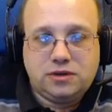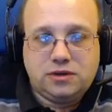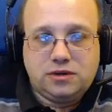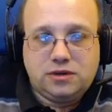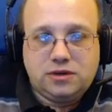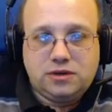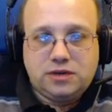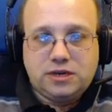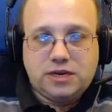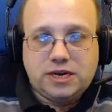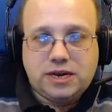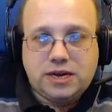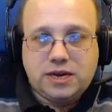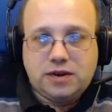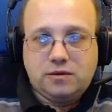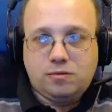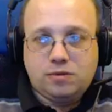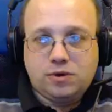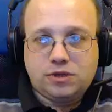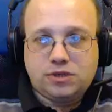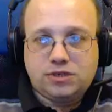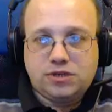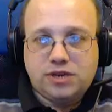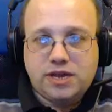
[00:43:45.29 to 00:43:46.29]

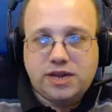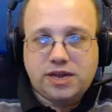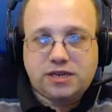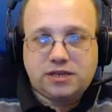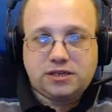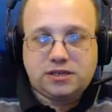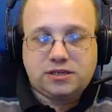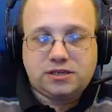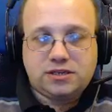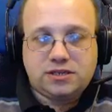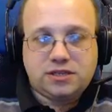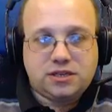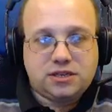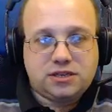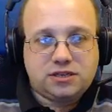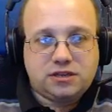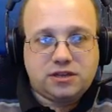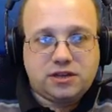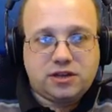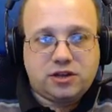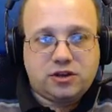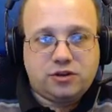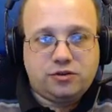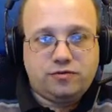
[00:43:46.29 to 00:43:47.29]
What's next is things
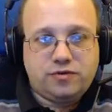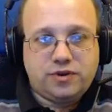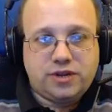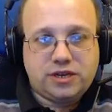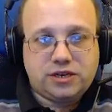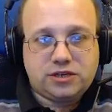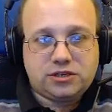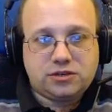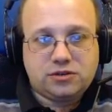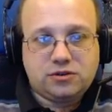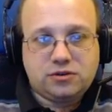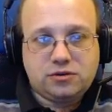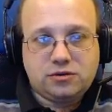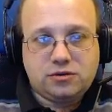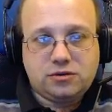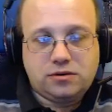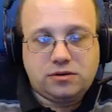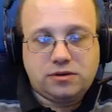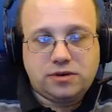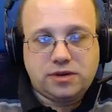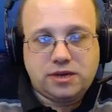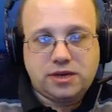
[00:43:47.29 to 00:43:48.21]
like career score.